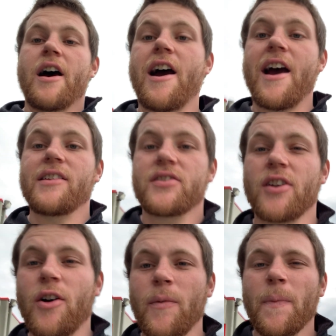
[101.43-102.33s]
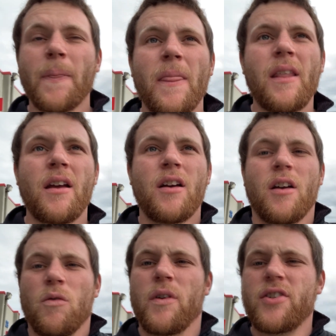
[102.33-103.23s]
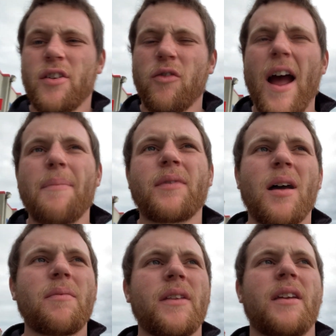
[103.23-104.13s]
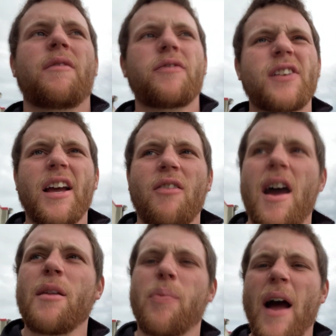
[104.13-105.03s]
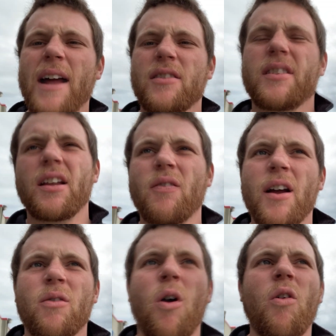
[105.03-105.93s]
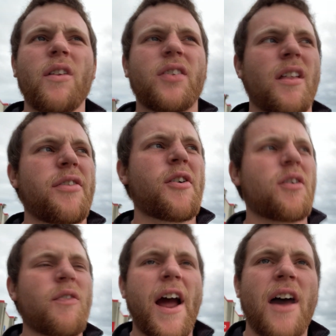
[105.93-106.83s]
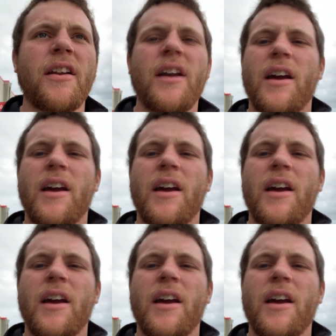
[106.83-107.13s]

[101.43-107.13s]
All right, so we just wrapped up the second round of practice, getting ready to roll into the third round.